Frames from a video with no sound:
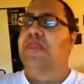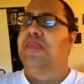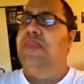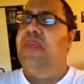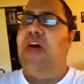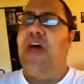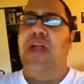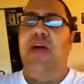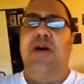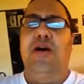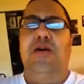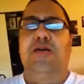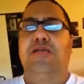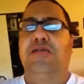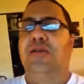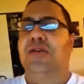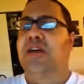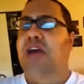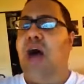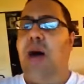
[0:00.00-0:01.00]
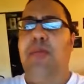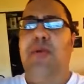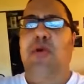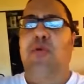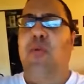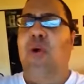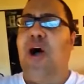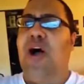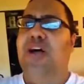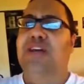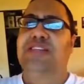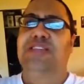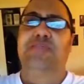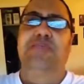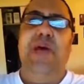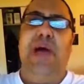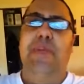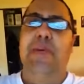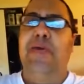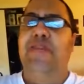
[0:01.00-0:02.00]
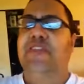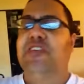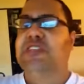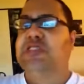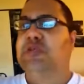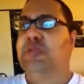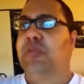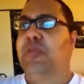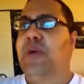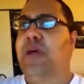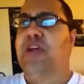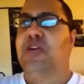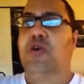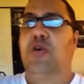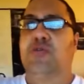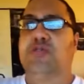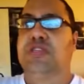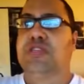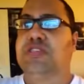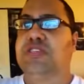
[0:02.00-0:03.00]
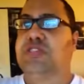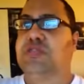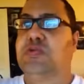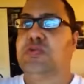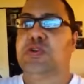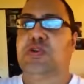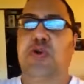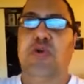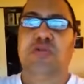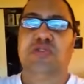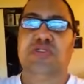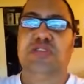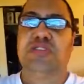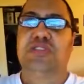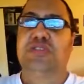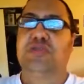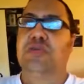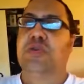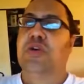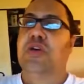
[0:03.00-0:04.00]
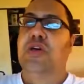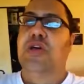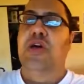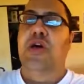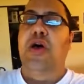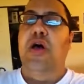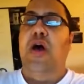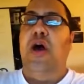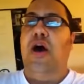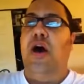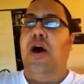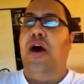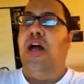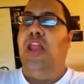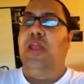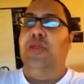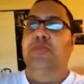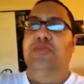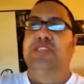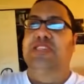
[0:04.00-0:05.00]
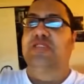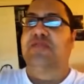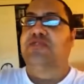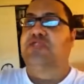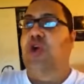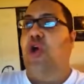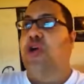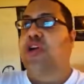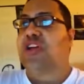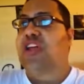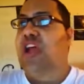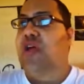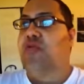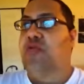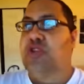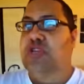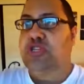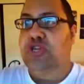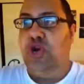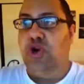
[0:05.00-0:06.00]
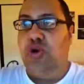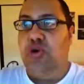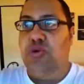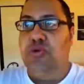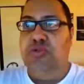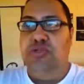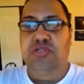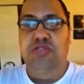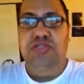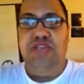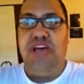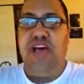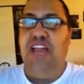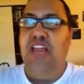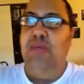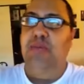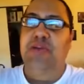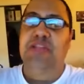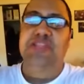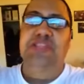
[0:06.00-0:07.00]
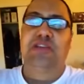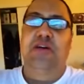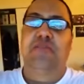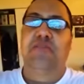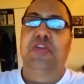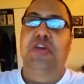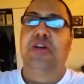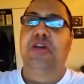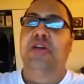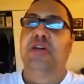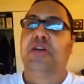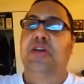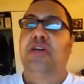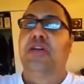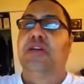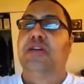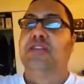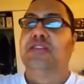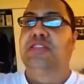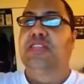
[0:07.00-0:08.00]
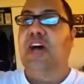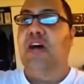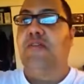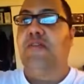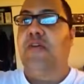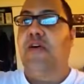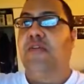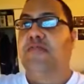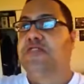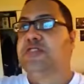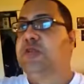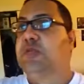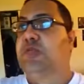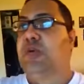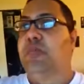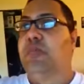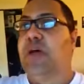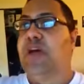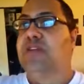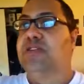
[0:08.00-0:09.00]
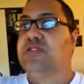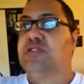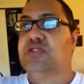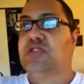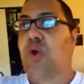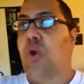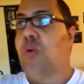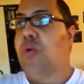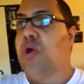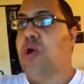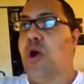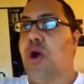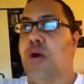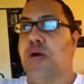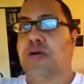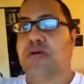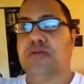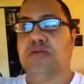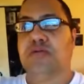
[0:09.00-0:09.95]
that uh, comic-wise Batman v Superman goes into. It goes into uh, elements of Dark Knight Returns, elements of the death of Superman story arc,